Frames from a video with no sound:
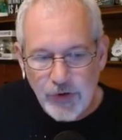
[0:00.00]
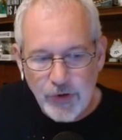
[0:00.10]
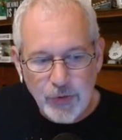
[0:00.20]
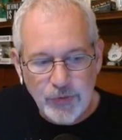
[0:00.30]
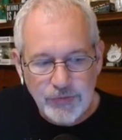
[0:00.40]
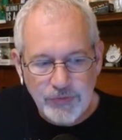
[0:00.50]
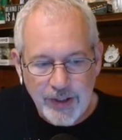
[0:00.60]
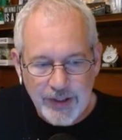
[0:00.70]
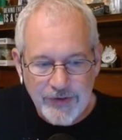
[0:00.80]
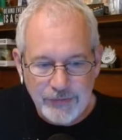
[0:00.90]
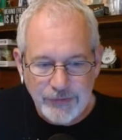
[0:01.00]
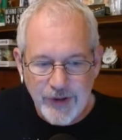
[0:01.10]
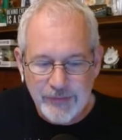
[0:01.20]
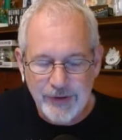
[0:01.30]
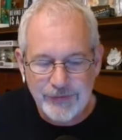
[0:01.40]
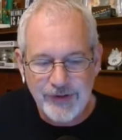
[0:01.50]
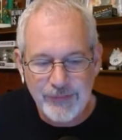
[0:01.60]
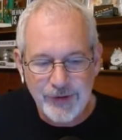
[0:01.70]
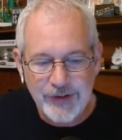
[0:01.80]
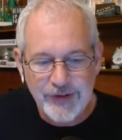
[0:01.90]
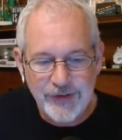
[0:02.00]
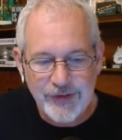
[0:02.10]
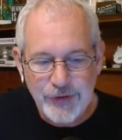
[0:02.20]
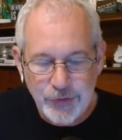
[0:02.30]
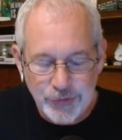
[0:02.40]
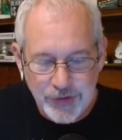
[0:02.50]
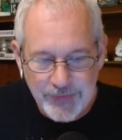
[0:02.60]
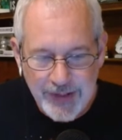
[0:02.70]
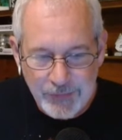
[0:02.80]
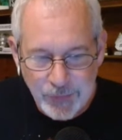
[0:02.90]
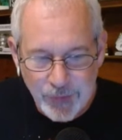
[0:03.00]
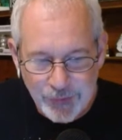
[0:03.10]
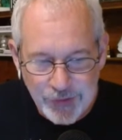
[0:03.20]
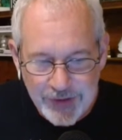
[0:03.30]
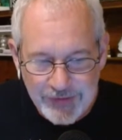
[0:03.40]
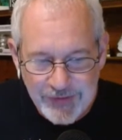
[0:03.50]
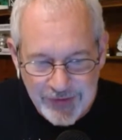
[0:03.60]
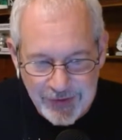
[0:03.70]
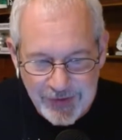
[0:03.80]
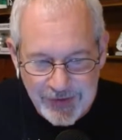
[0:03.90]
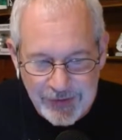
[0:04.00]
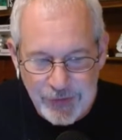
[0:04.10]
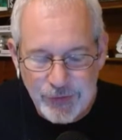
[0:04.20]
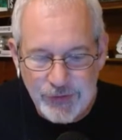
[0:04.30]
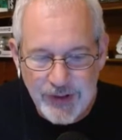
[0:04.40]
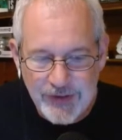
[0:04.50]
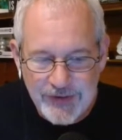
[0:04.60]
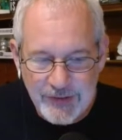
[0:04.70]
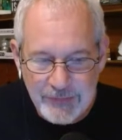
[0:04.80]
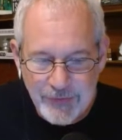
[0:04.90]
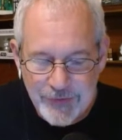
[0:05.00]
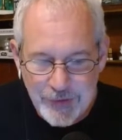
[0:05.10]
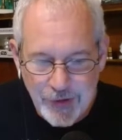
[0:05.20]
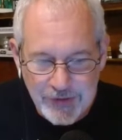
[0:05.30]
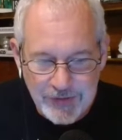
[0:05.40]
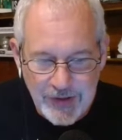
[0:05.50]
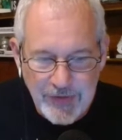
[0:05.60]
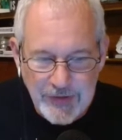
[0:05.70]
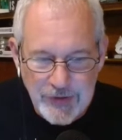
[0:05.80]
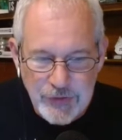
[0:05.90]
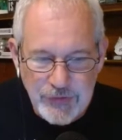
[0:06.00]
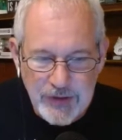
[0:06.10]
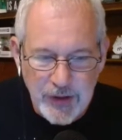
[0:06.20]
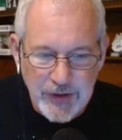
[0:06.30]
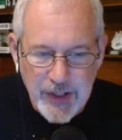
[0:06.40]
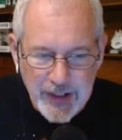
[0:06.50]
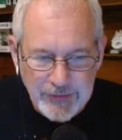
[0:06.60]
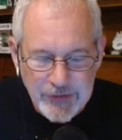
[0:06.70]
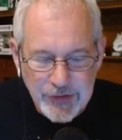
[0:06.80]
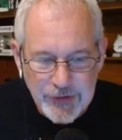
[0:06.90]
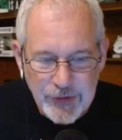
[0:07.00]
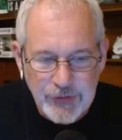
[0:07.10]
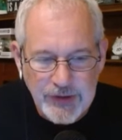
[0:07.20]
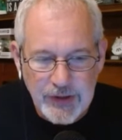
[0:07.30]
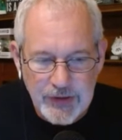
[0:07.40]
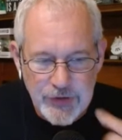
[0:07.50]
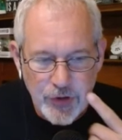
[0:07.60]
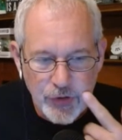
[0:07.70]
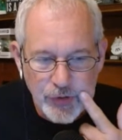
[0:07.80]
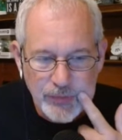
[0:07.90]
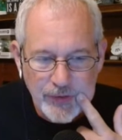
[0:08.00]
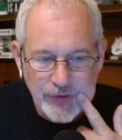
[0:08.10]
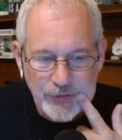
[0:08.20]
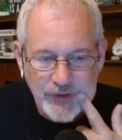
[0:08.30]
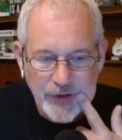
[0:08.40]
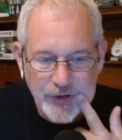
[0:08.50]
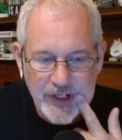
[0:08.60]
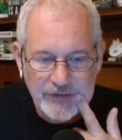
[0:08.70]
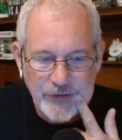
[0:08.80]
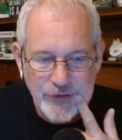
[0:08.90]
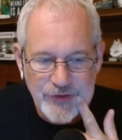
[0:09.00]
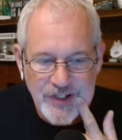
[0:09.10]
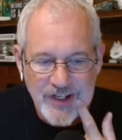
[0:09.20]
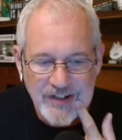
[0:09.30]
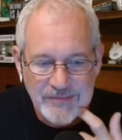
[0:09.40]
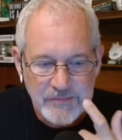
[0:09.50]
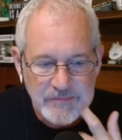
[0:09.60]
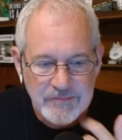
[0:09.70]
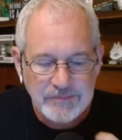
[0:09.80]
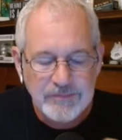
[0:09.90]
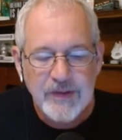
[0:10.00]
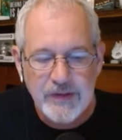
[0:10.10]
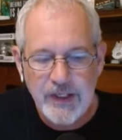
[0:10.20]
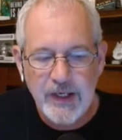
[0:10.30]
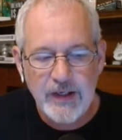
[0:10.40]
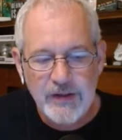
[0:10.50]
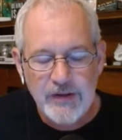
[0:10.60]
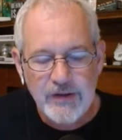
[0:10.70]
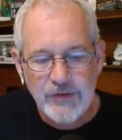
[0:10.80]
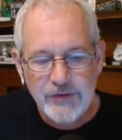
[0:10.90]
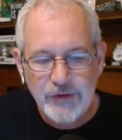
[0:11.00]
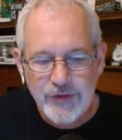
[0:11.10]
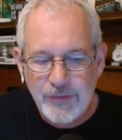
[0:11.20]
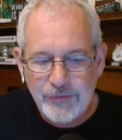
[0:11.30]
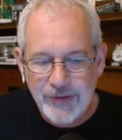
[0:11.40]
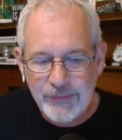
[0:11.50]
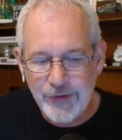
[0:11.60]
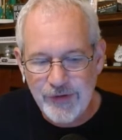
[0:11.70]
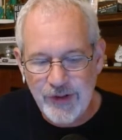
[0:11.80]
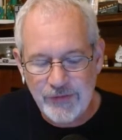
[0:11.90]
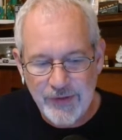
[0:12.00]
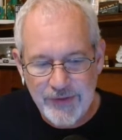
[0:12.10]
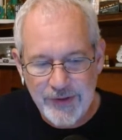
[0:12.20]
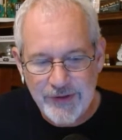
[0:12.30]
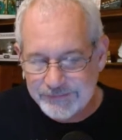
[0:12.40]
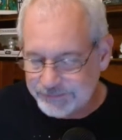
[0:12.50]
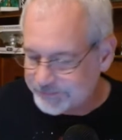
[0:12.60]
so like I said, we've talked about Frank Miller endlessly. You've read that Wolverine series. You've read some of the Dark. I think did you read Dark Knight Returns? You read Killing Joke, but I don't think you read um, Dark Knight um, Returns. Not yet. yet. No. Not yeah. Yet. So there's some Frank Miller stuff out there.